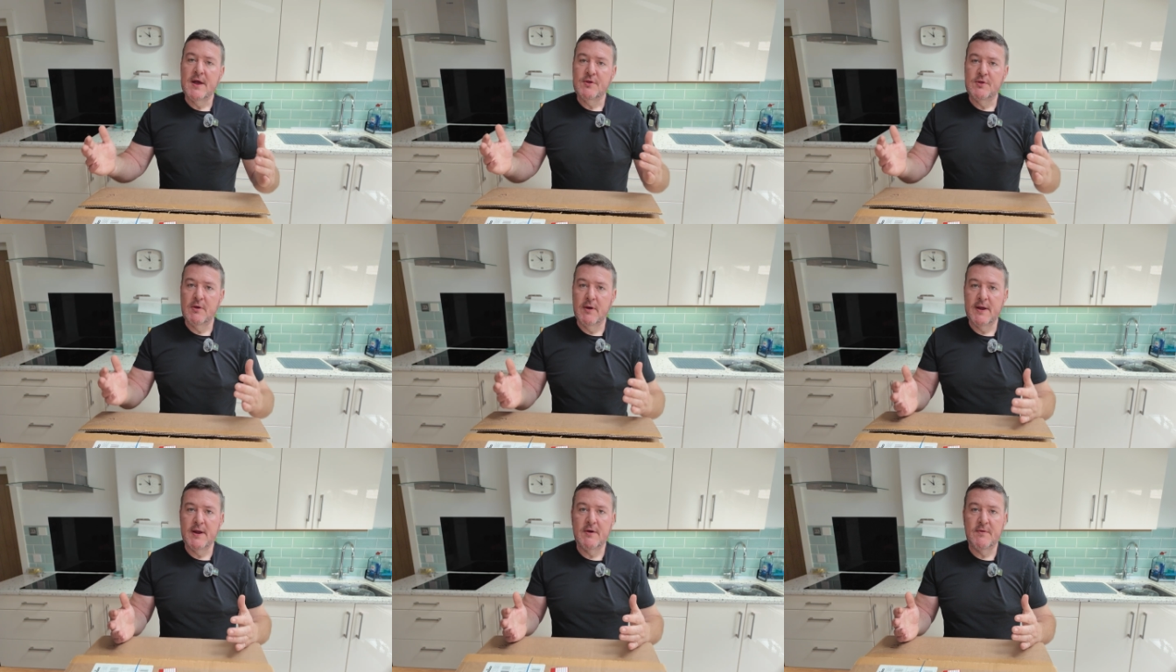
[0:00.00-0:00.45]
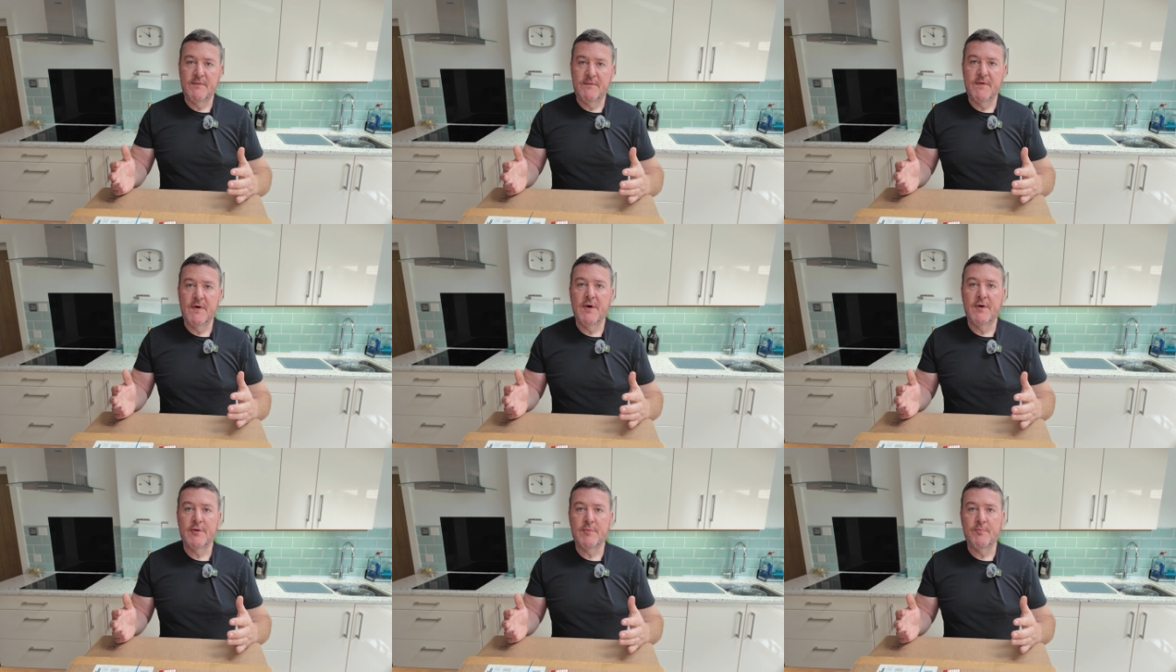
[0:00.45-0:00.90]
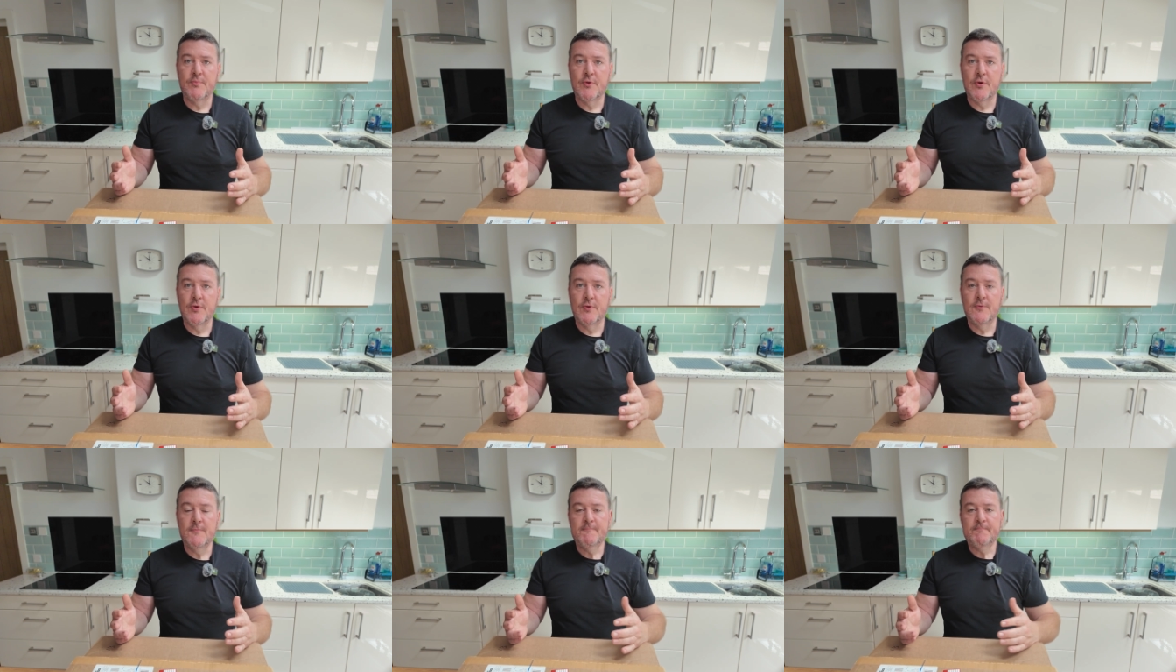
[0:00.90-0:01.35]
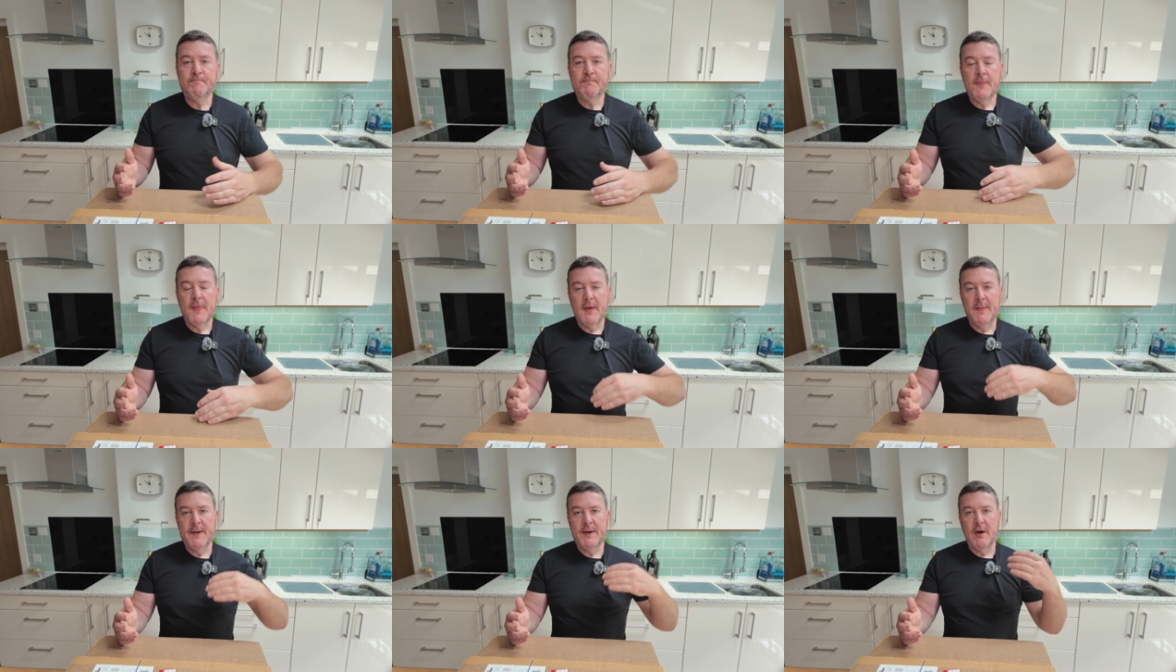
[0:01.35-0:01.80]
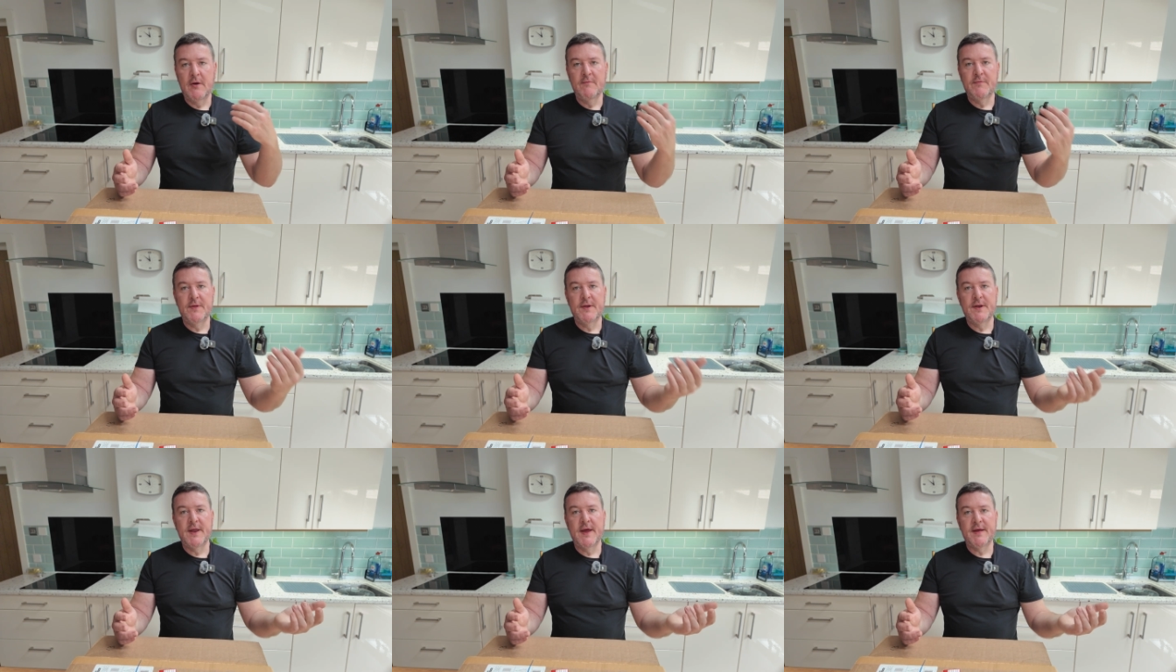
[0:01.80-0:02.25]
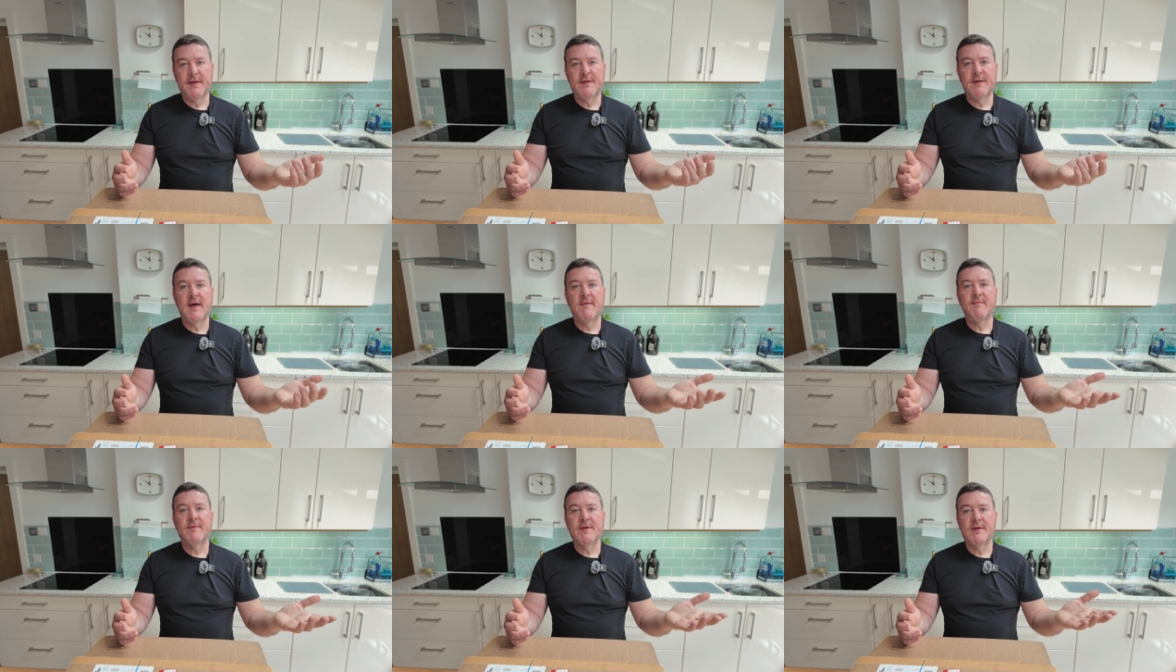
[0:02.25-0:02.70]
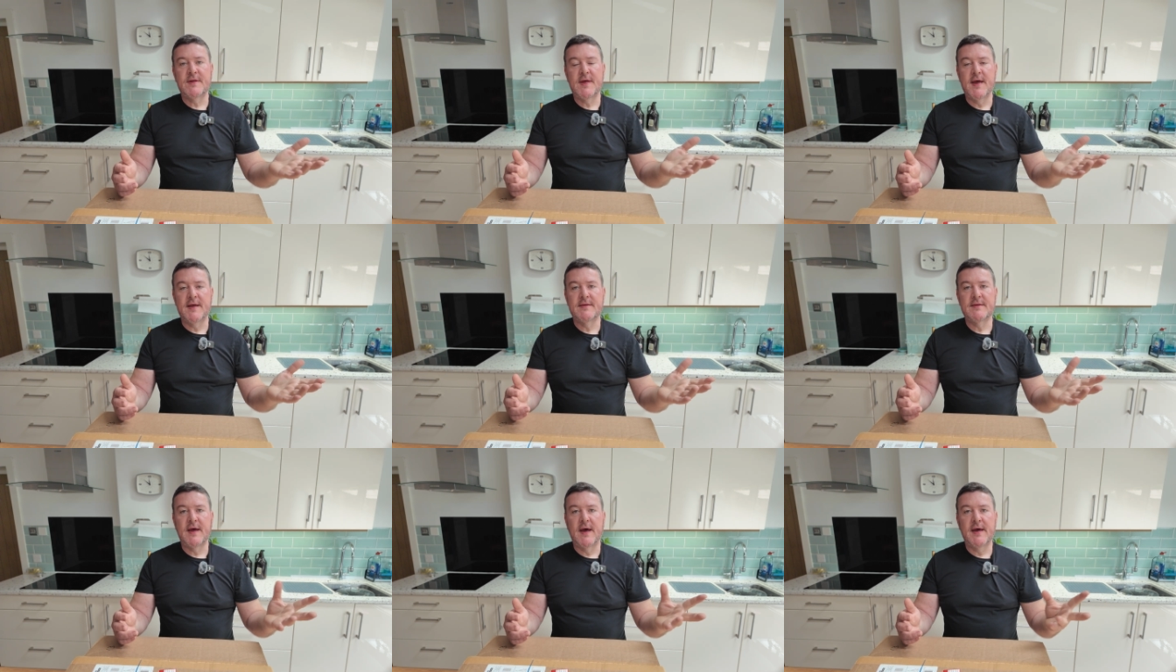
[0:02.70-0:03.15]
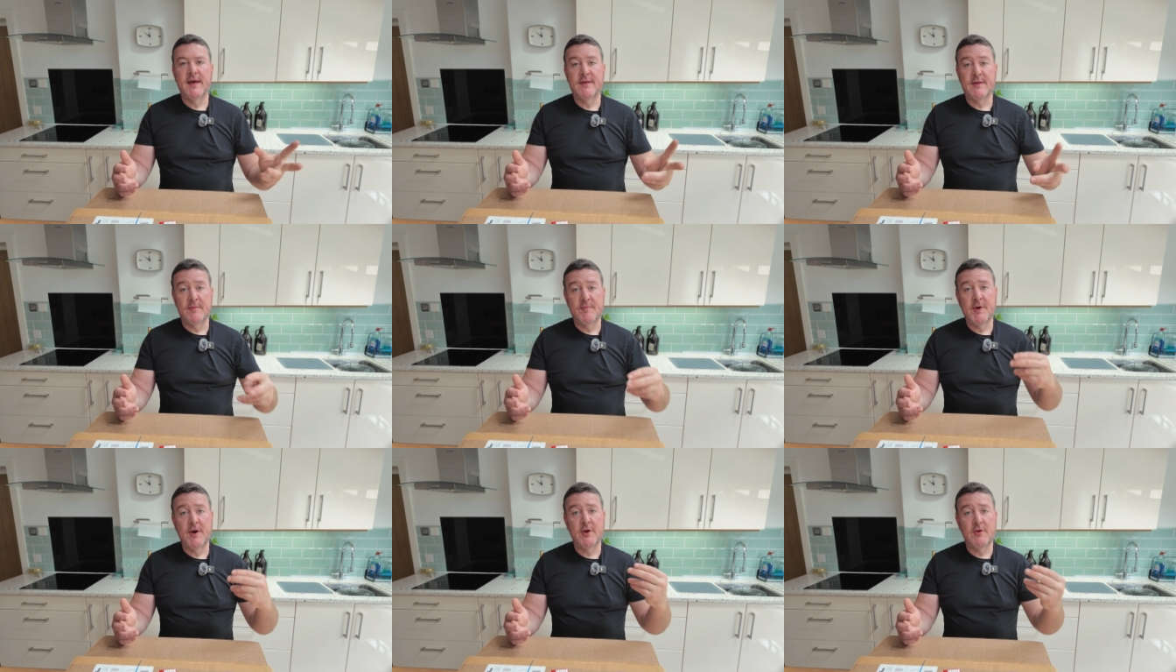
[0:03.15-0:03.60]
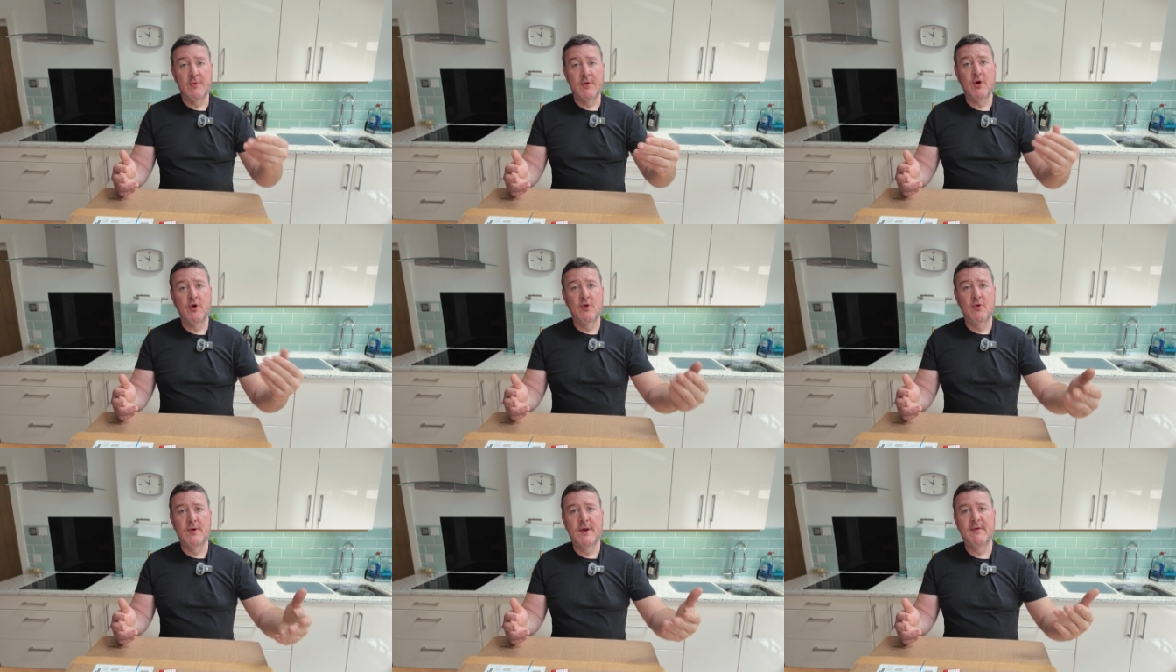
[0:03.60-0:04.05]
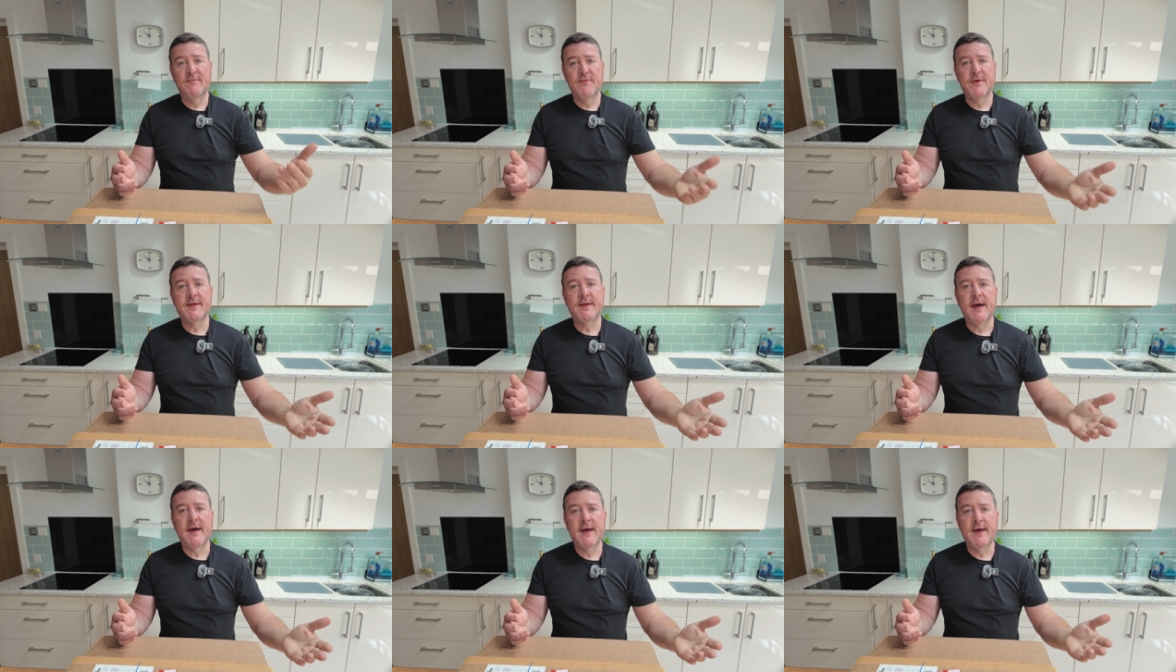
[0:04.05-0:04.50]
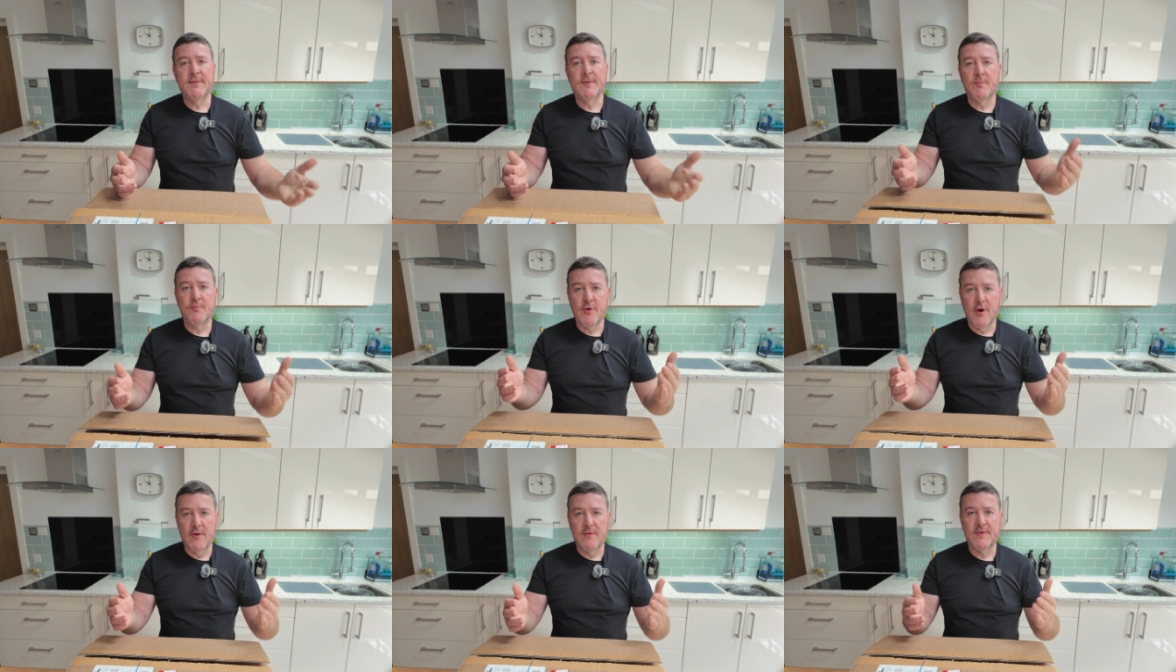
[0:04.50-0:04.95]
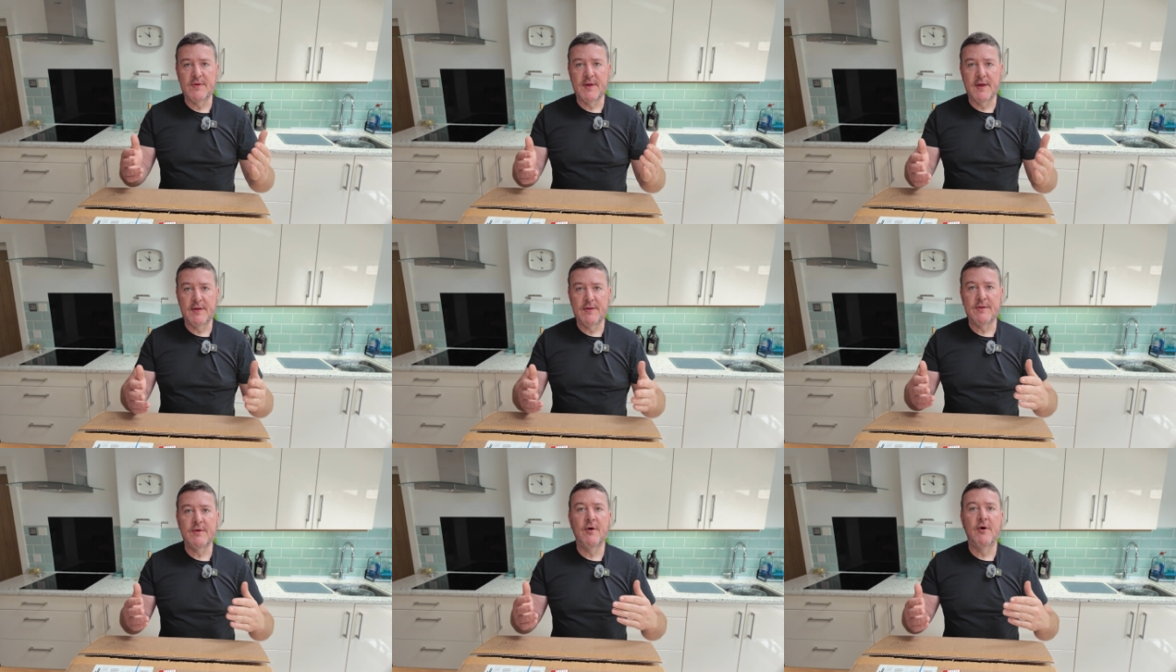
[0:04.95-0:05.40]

doing our first brew, and then over the next 7 to 10 days I'm going to record every day the process